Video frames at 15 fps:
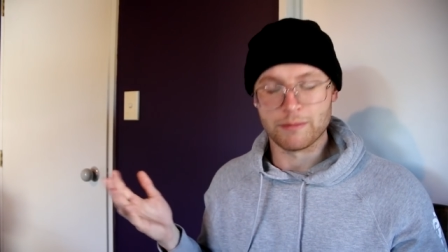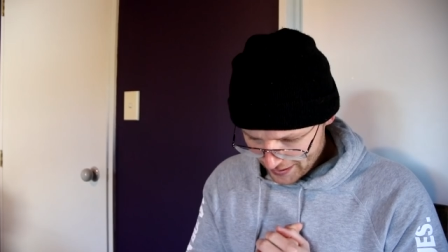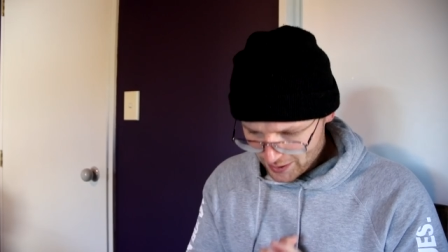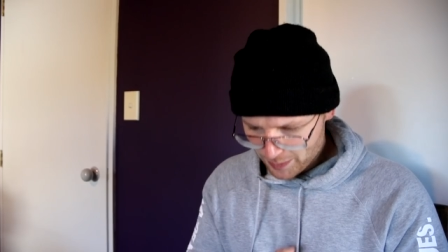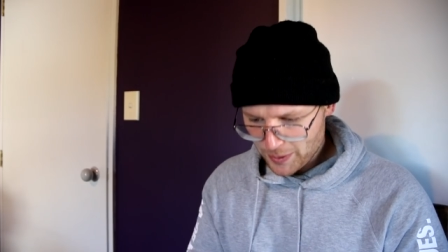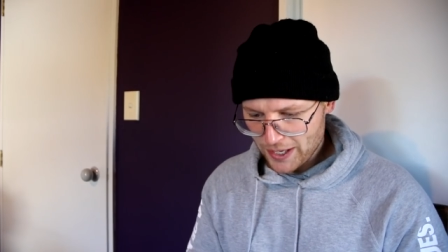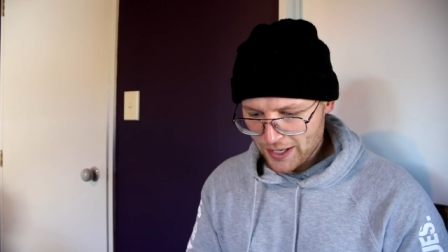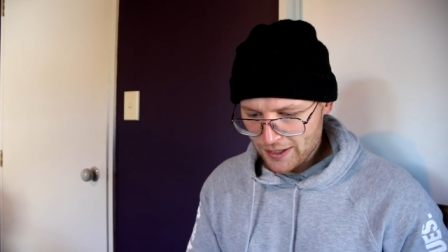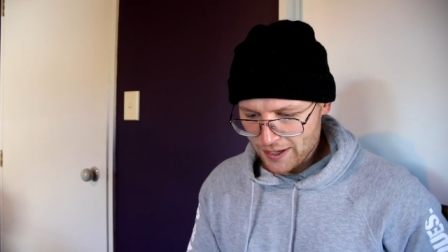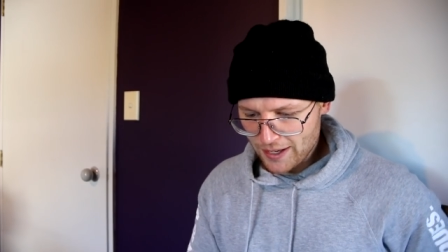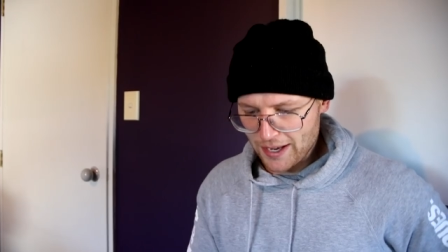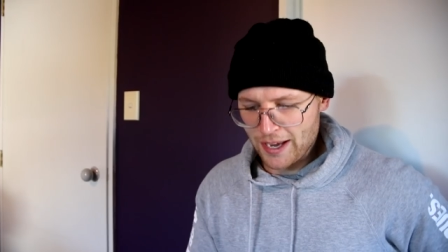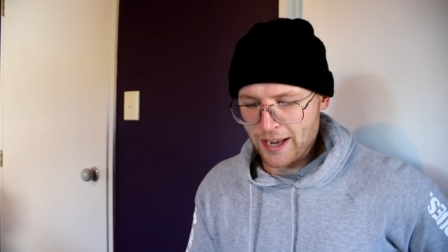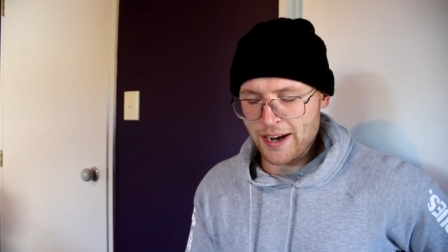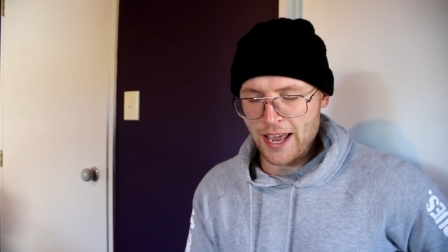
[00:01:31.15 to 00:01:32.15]
It's been
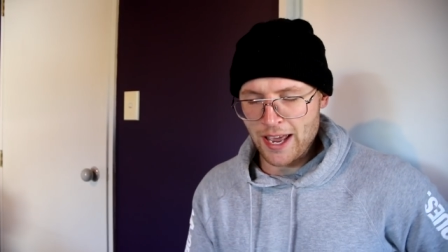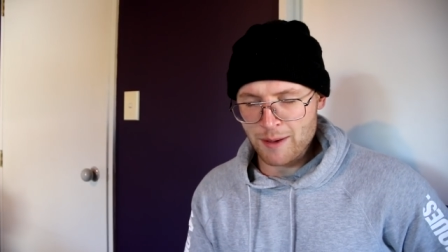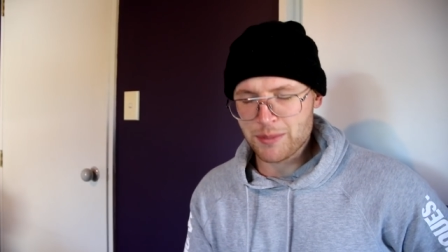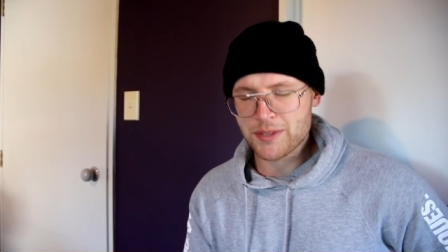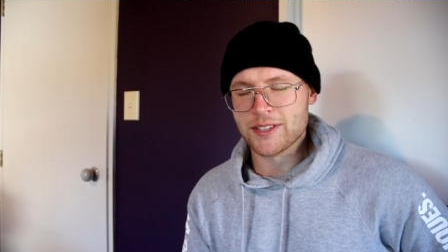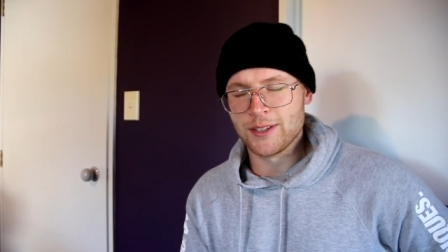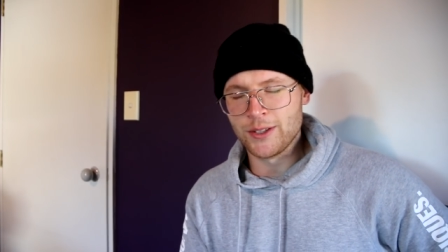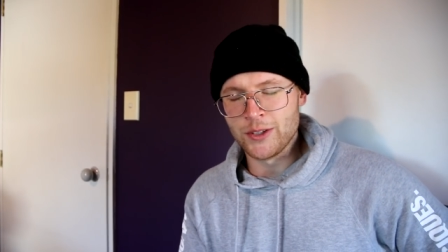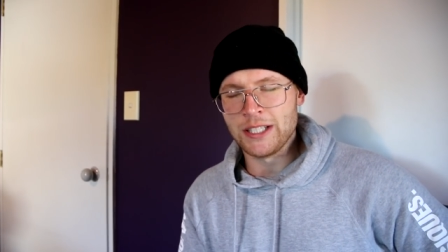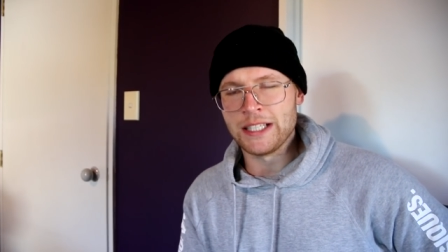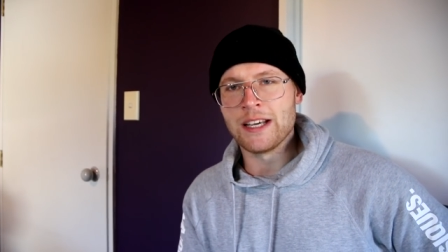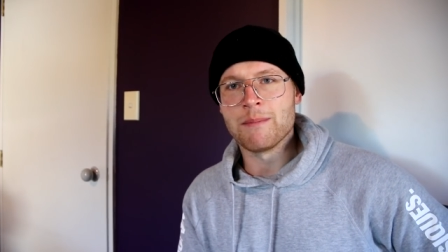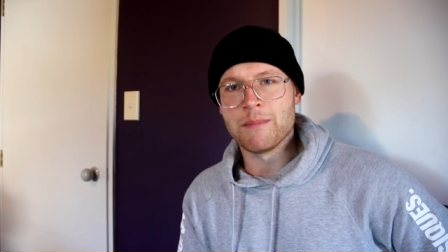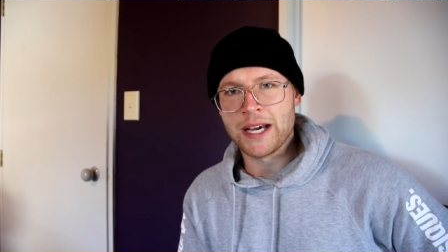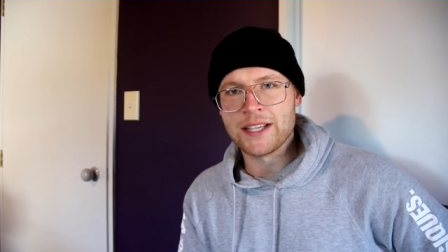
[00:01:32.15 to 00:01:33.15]
an absolutely
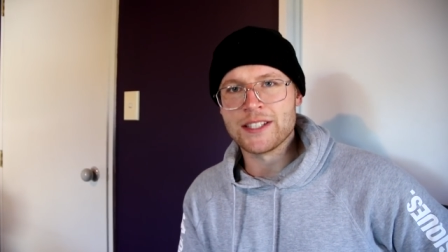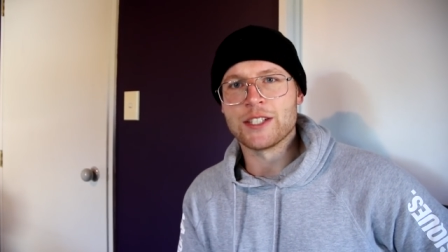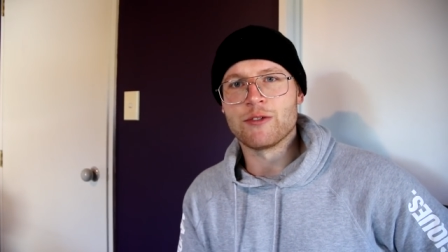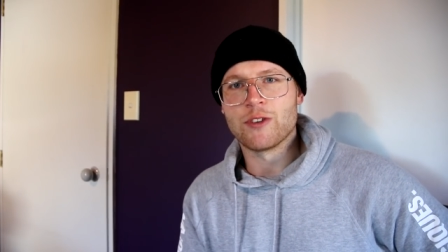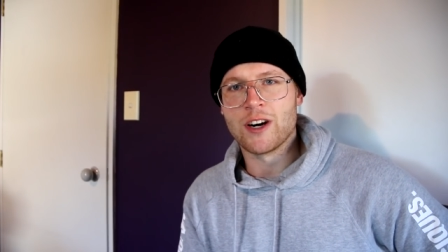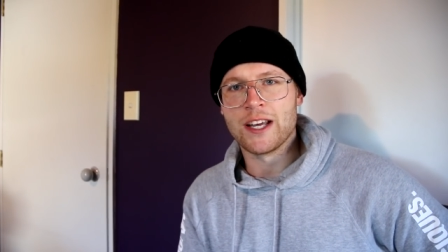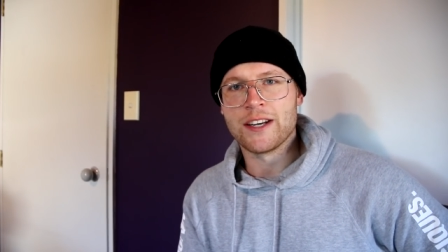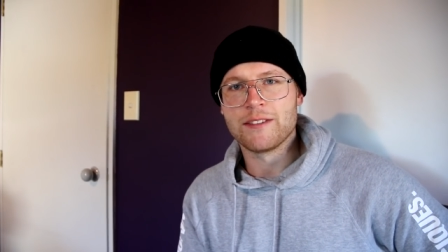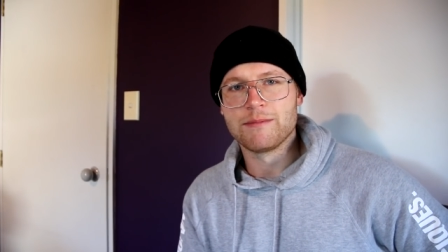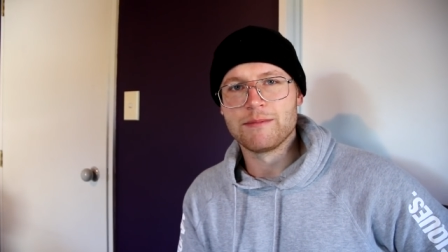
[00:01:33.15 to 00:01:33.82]
amazing ride.